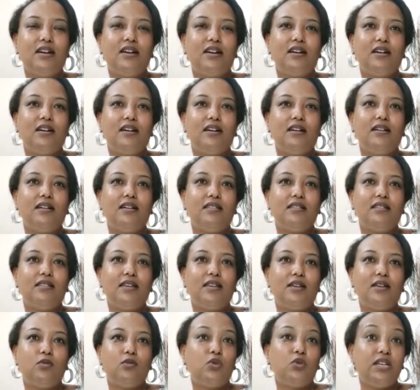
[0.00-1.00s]
that
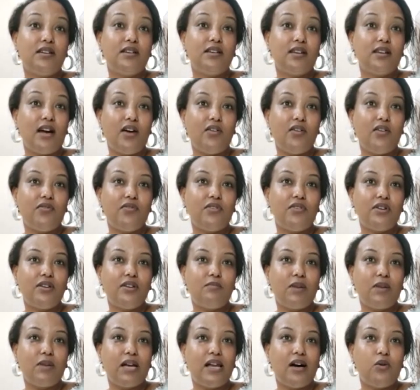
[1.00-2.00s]
we didn't have in
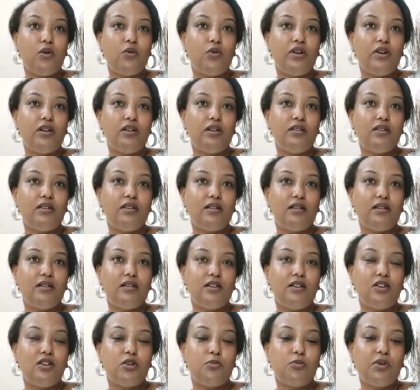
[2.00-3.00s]
Malawi the
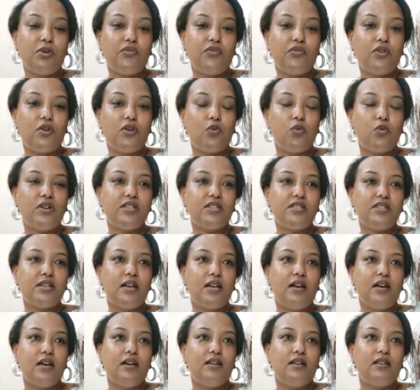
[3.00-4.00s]
year before was
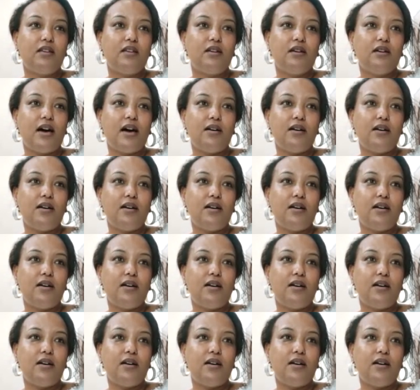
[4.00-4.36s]
the